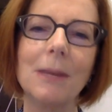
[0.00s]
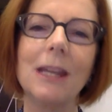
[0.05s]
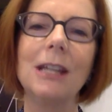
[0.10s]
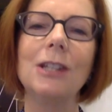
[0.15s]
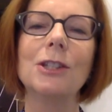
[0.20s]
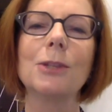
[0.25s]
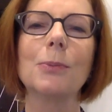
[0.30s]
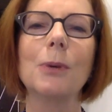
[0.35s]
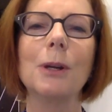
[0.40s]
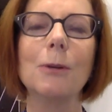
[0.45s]

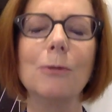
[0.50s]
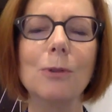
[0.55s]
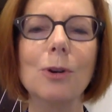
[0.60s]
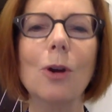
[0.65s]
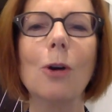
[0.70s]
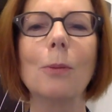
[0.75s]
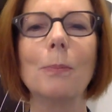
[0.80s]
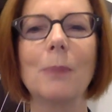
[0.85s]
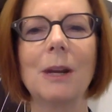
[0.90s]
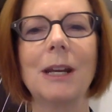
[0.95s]
means we have
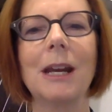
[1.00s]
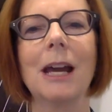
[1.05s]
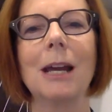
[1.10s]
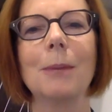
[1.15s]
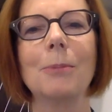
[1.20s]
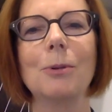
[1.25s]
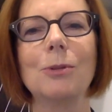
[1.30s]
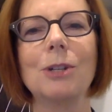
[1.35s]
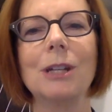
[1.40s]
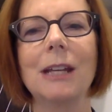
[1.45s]
not been
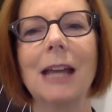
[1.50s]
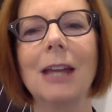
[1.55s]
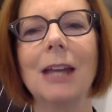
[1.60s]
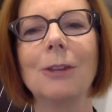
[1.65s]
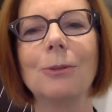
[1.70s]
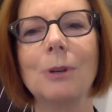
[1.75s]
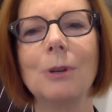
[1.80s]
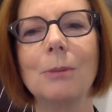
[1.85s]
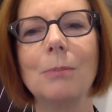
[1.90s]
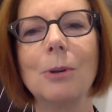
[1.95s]
able to
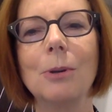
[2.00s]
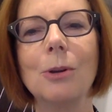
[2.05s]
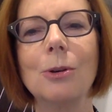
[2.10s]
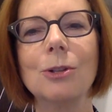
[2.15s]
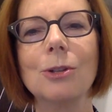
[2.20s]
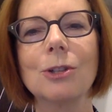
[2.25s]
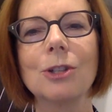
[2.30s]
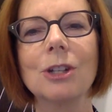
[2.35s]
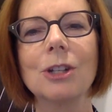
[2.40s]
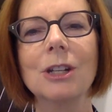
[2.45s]
gather in
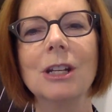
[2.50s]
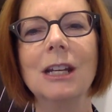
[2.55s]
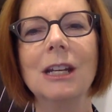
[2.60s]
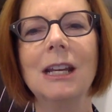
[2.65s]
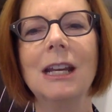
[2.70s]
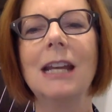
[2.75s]
person,